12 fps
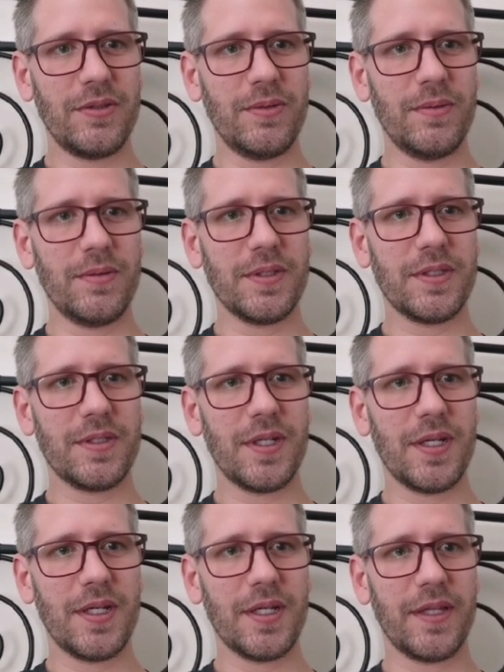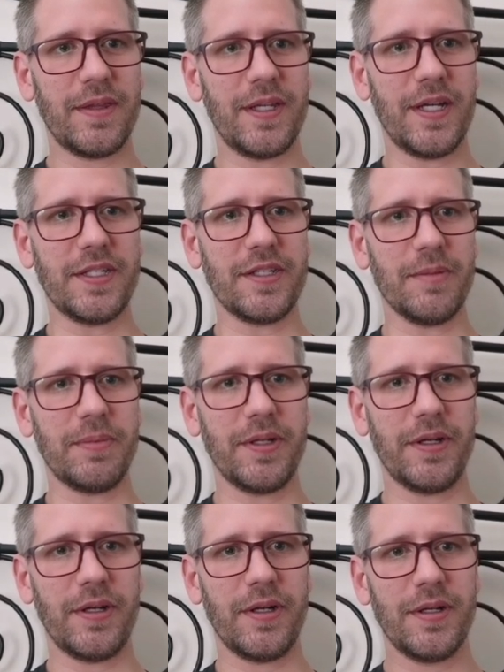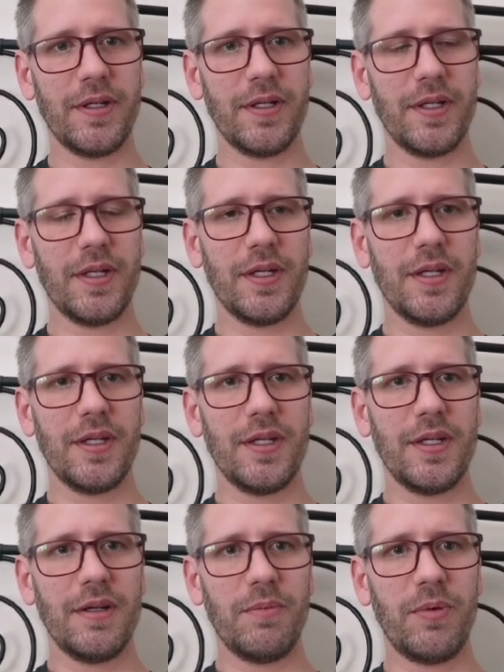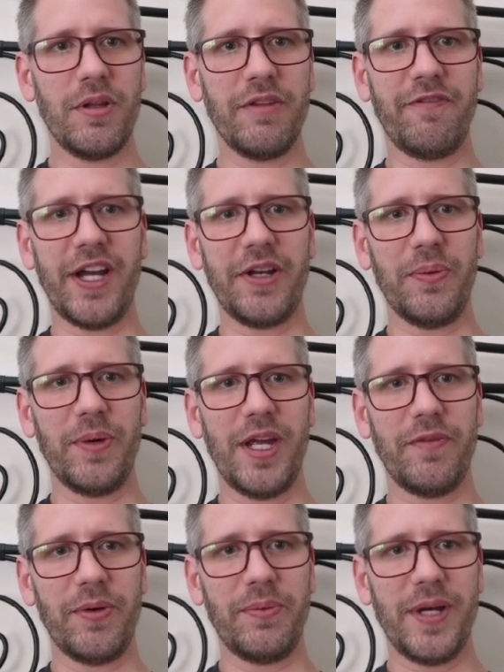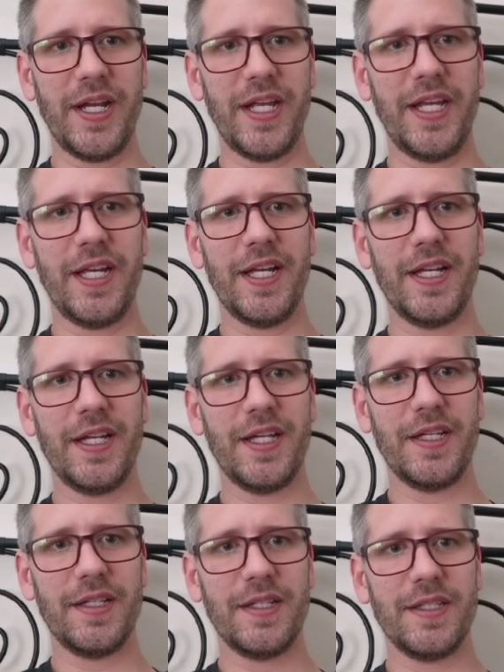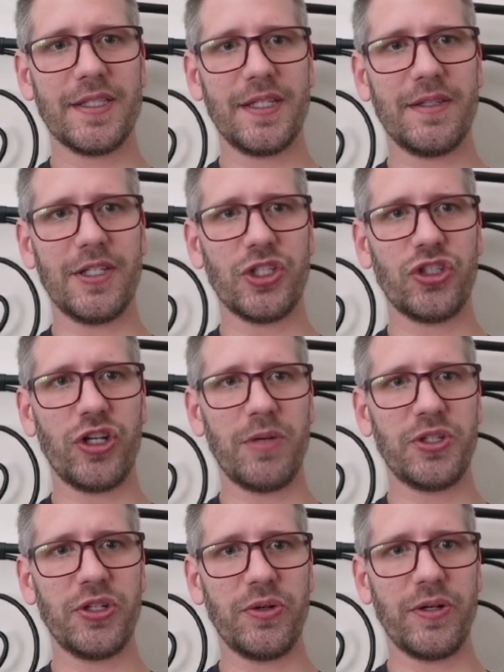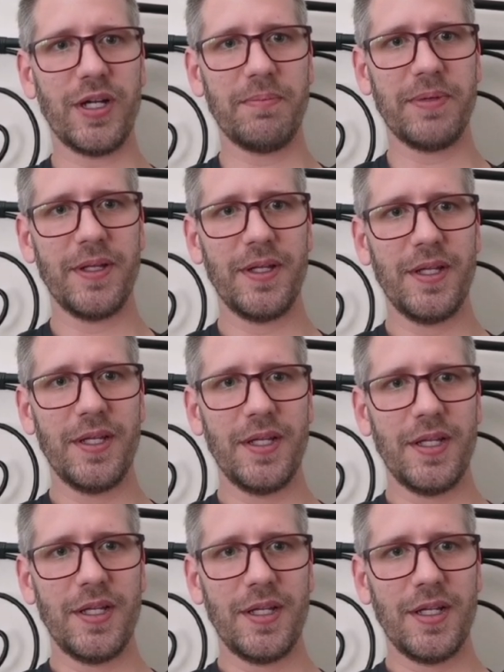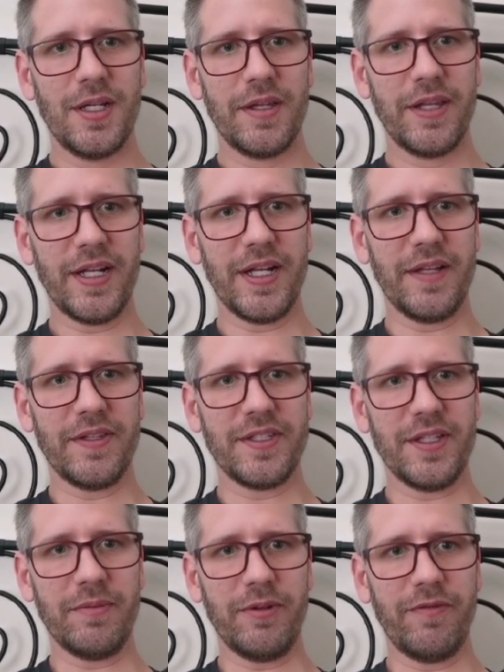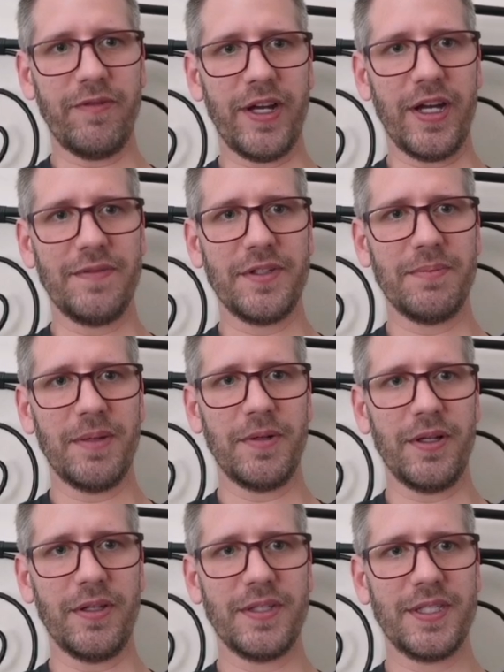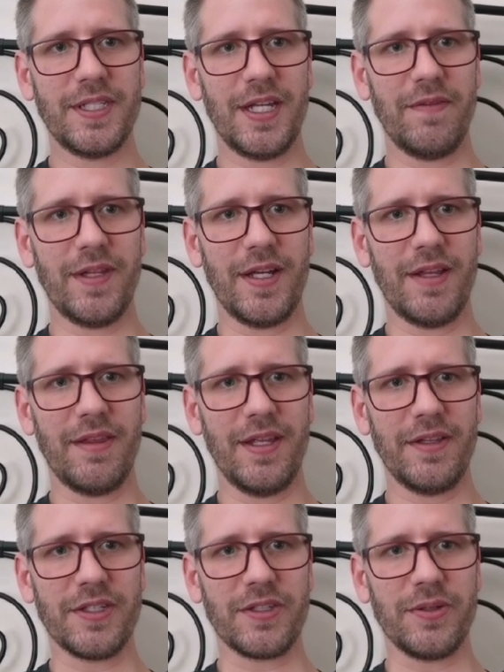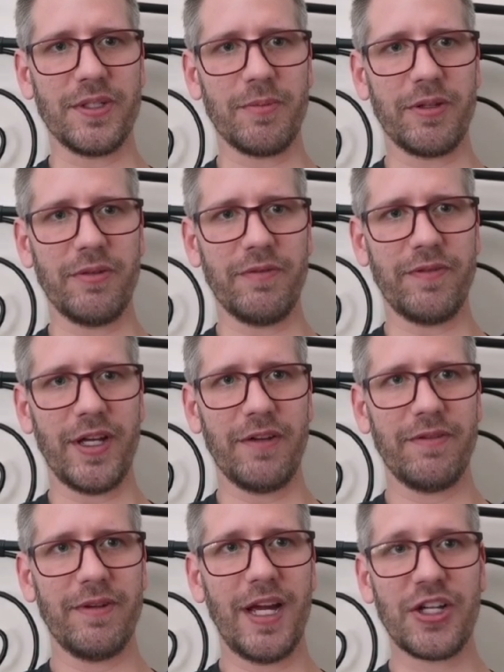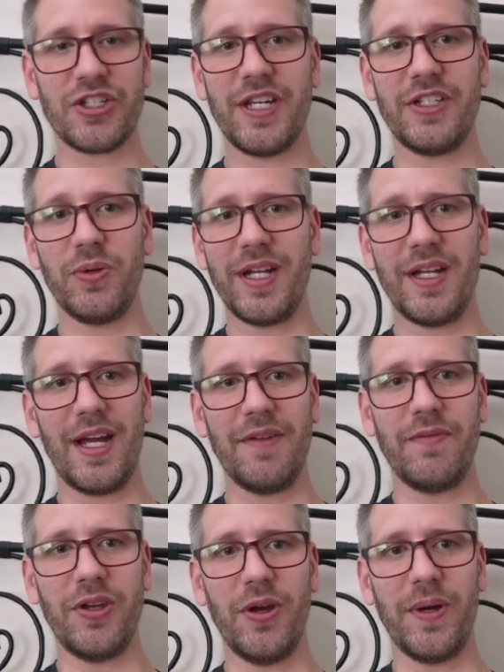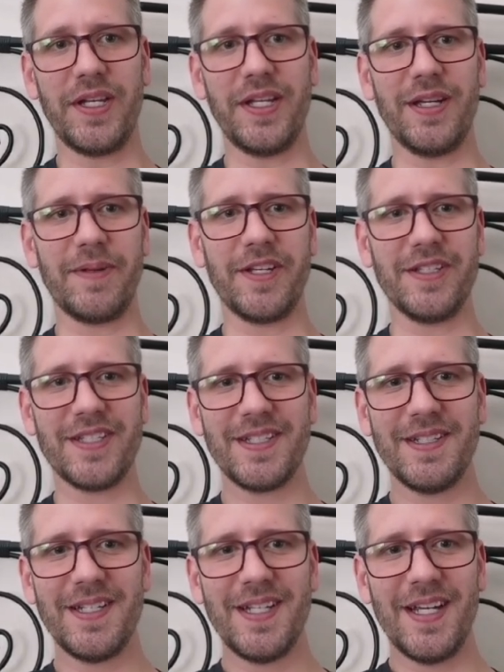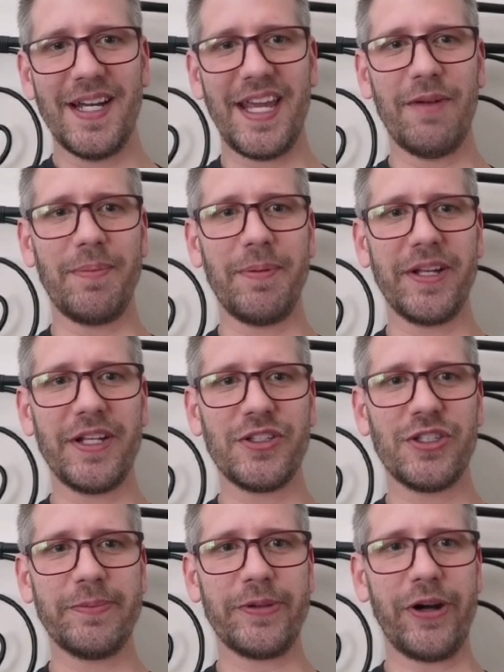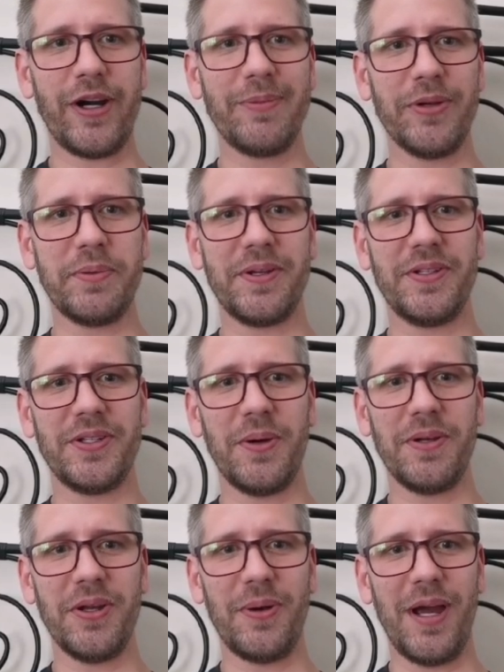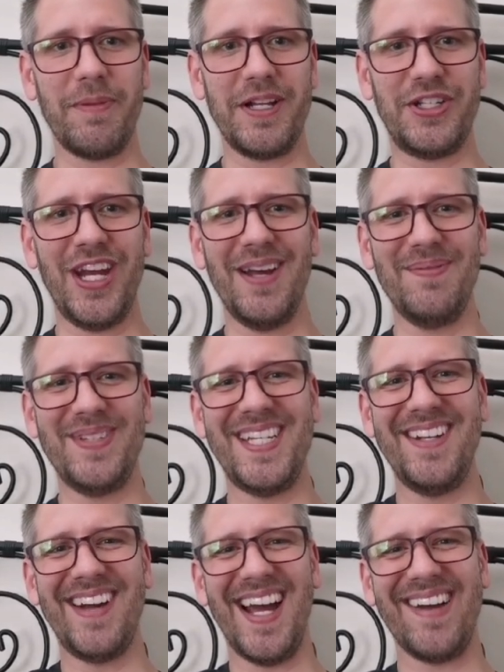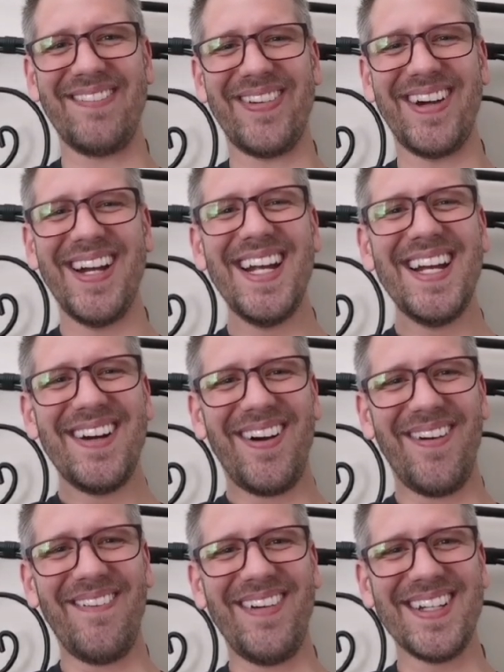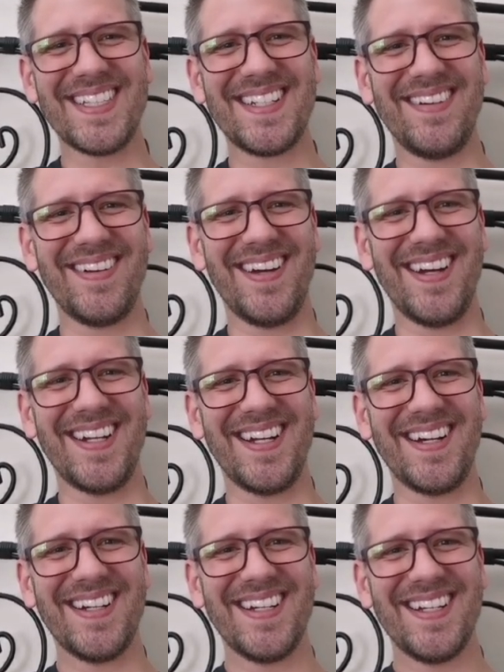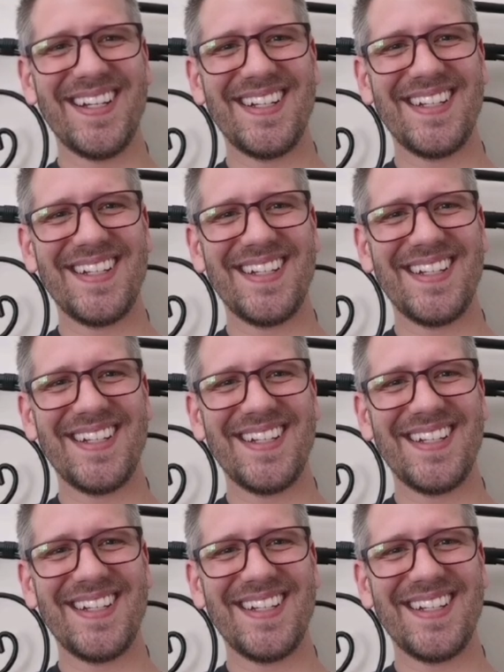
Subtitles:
Let's get the ice up here. We're on the final wave already. Let's get the sharpshooter up. I think I can get this level 5, so maybe I'll save that. I think this goes up to level 5. Actually, I have no idea, because again, we're playing on super hard mode where you don't know how many gems you have or what's going on here.